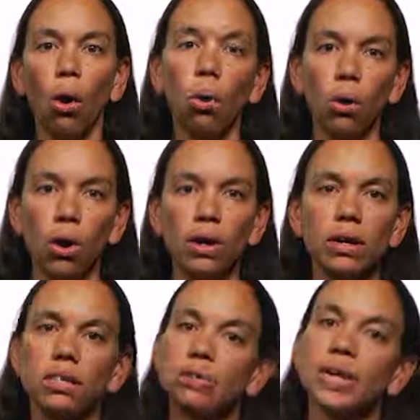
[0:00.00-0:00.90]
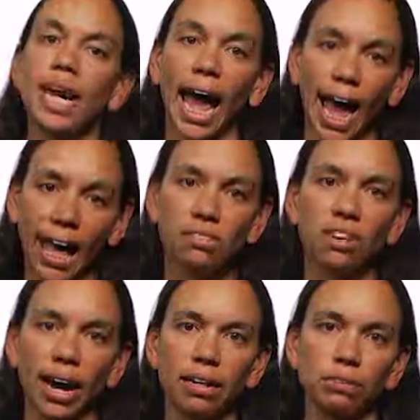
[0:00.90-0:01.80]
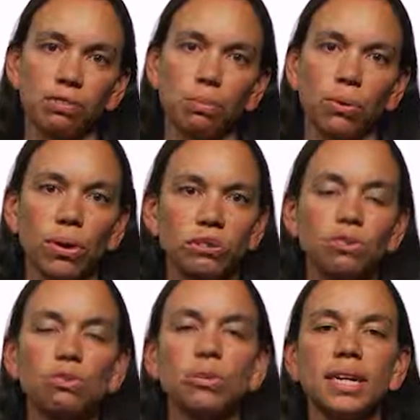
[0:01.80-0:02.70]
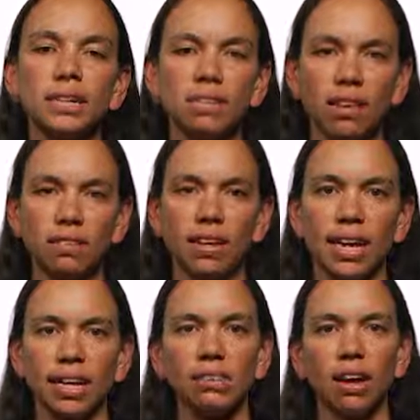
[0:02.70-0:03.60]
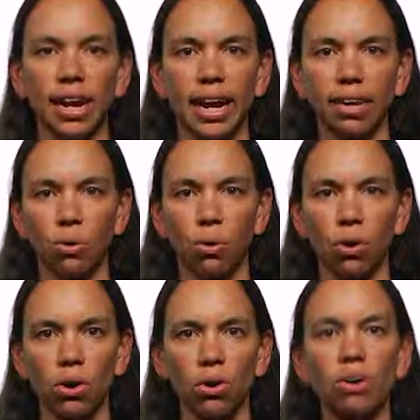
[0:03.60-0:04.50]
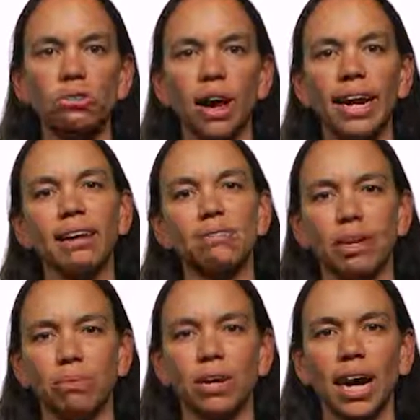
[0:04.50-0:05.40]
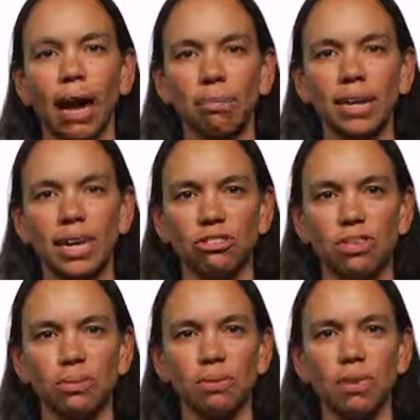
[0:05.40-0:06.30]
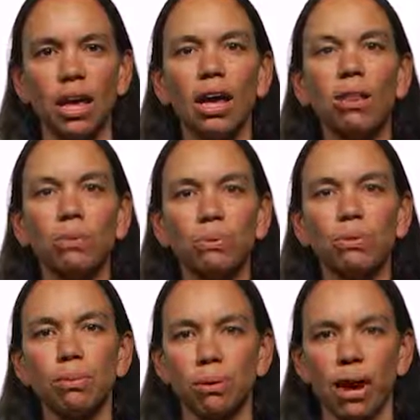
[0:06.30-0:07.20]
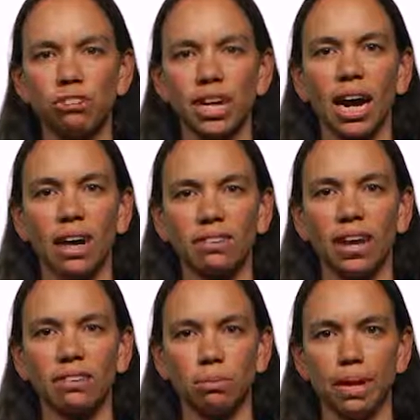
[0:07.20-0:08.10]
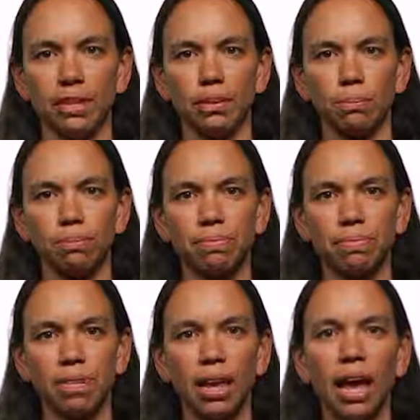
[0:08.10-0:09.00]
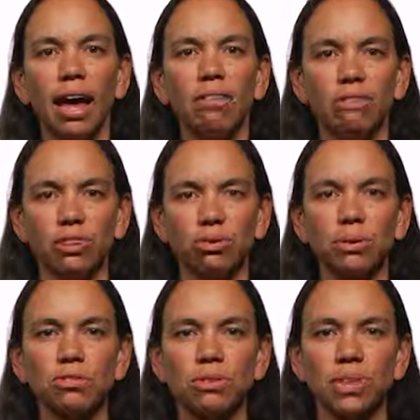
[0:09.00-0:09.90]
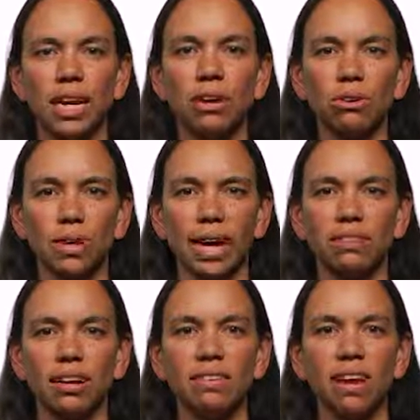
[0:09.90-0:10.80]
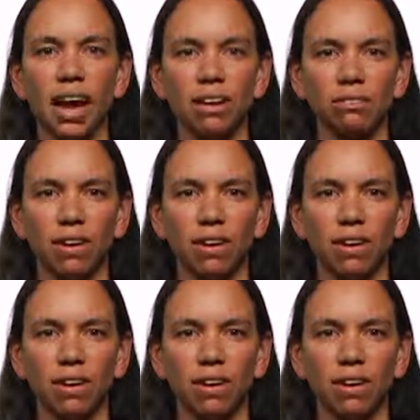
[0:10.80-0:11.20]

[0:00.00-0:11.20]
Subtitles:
or you can add Docker support to an existing .NET Core or .NET Framework application through the Project Context menu. Visual Studio creates a Docker